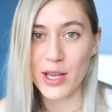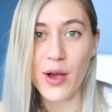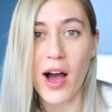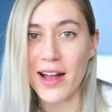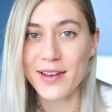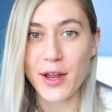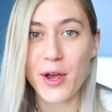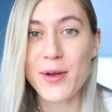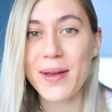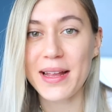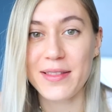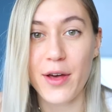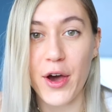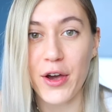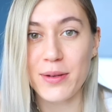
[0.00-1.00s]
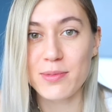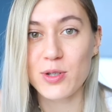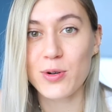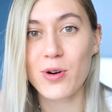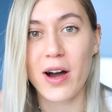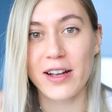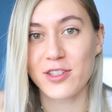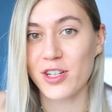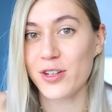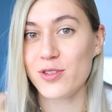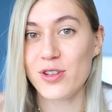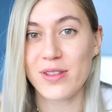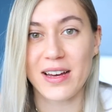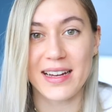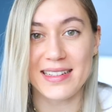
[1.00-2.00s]
So I know in the home tour I
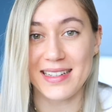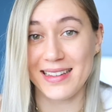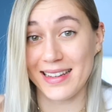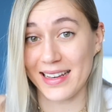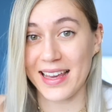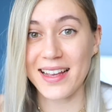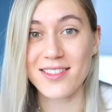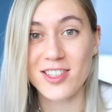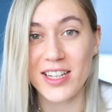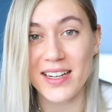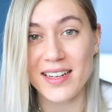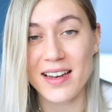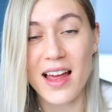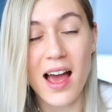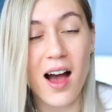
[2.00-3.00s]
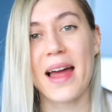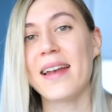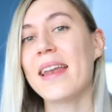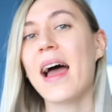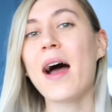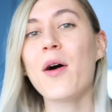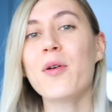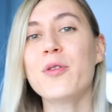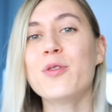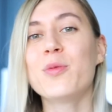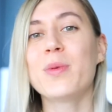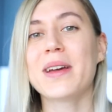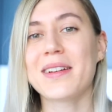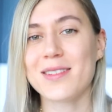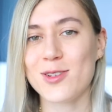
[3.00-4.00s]
showed you that I did the kitchen, and
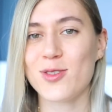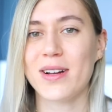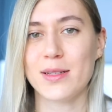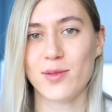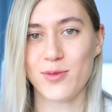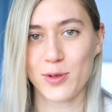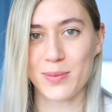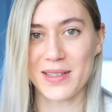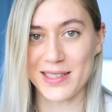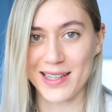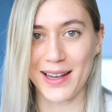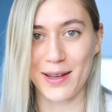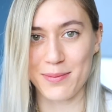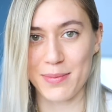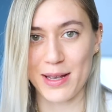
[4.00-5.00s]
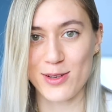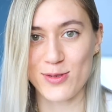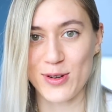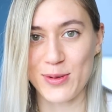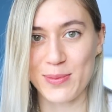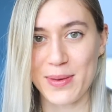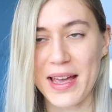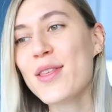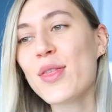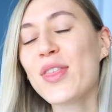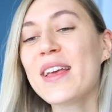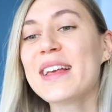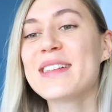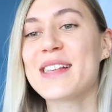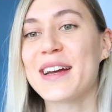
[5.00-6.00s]
now we're going to transform the second bedroom. And the
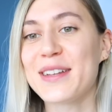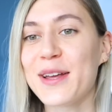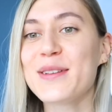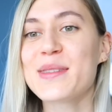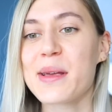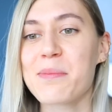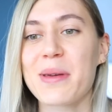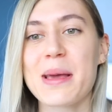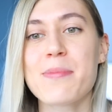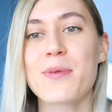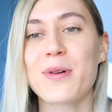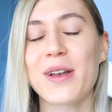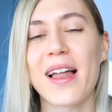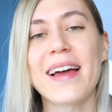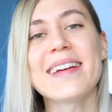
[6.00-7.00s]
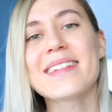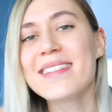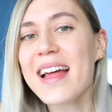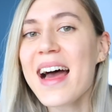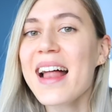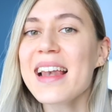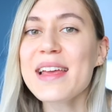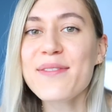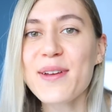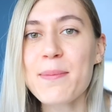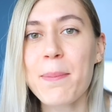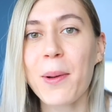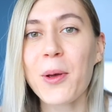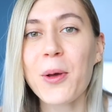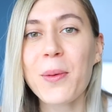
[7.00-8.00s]
thing is, I know some people are like, nah, leave
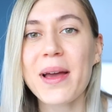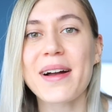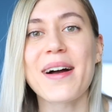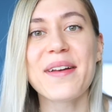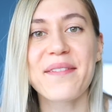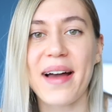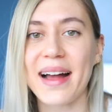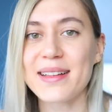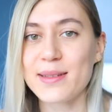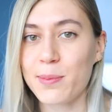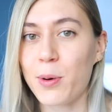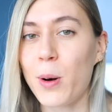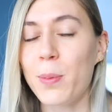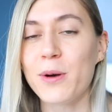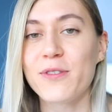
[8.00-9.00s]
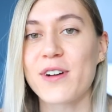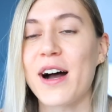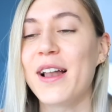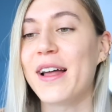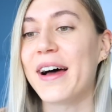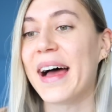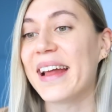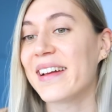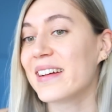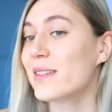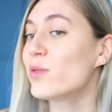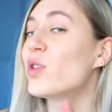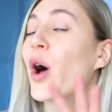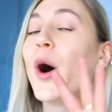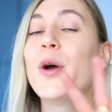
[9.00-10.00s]
it blue, it kind of adds a pop of colour, and I
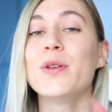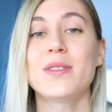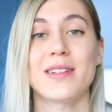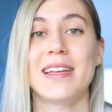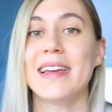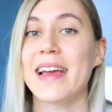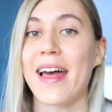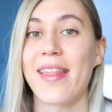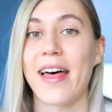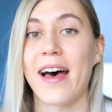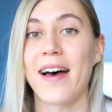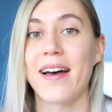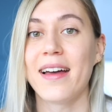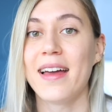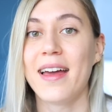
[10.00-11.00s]
totally get that.